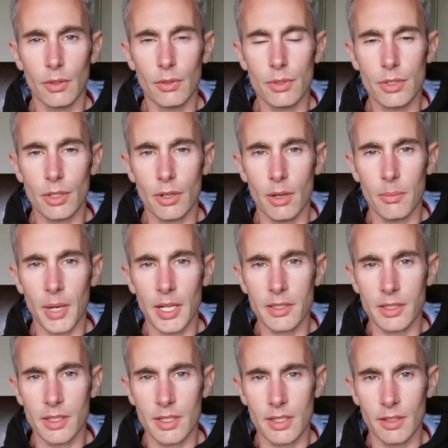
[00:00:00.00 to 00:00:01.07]
Also
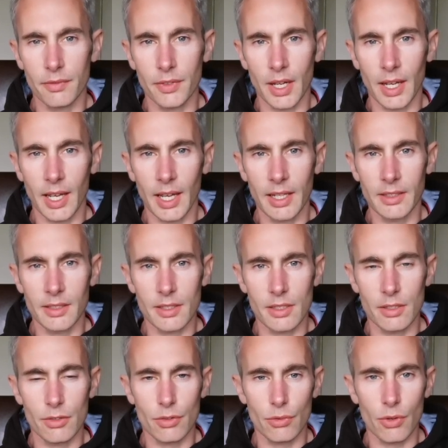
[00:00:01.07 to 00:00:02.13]
imagine as if that hand,
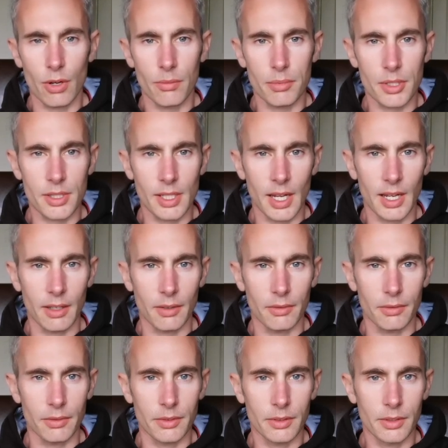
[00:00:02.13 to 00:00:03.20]
as it drops
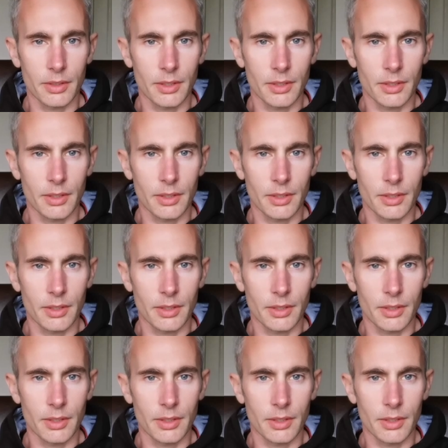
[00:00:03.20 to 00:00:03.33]
down,